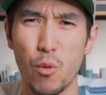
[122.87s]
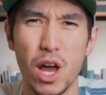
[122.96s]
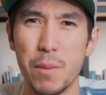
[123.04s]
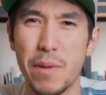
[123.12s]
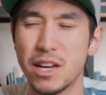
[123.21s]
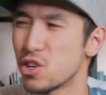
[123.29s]
they
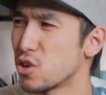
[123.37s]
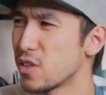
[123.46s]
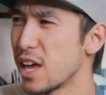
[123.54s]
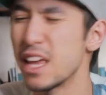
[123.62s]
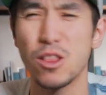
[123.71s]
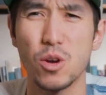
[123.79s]
want to make sure
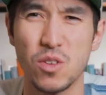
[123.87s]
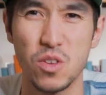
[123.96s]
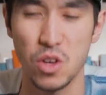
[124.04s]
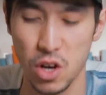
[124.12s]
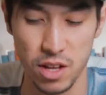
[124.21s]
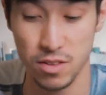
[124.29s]
that it looks
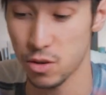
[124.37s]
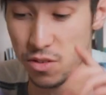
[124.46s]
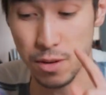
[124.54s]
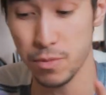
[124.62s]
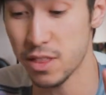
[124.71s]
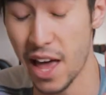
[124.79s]
good. So
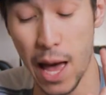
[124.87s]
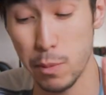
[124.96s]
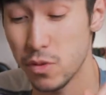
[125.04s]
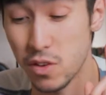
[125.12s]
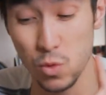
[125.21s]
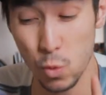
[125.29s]
something that
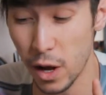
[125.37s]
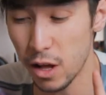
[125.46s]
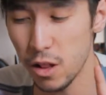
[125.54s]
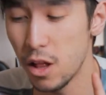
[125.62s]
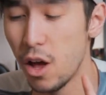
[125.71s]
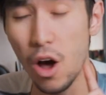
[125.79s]
Apple does
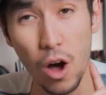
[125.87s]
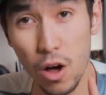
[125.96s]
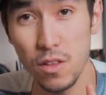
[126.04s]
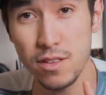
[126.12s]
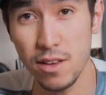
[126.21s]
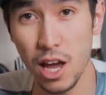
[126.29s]
well
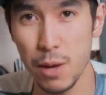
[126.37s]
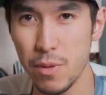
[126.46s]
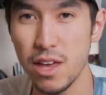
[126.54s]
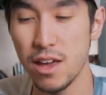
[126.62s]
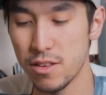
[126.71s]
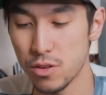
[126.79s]
all the time
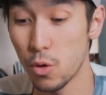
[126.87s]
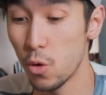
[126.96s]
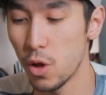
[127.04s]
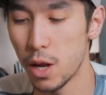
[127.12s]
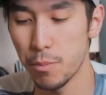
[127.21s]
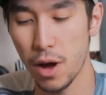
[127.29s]
is their
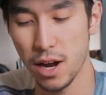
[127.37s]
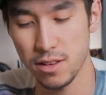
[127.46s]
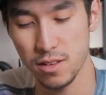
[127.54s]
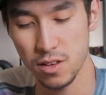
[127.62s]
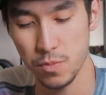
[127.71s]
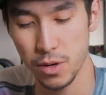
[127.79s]
whole
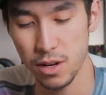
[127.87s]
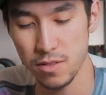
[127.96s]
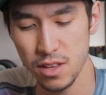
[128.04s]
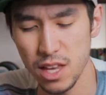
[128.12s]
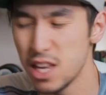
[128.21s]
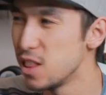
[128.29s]
unboxing
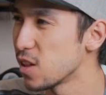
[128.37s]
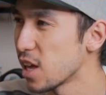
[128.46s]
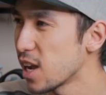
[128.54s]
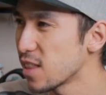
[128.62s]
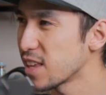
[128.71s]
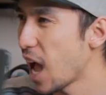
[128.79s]
experience. Look,
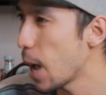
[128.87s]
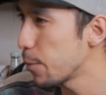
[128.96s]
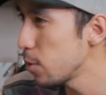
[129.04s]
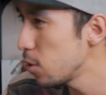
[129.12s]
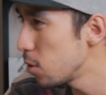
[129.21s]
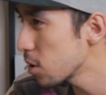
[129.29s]
you got the
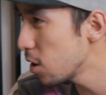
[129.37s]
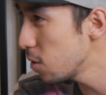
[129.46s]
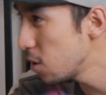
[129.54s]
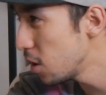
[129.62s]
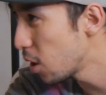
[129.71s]
Apple logo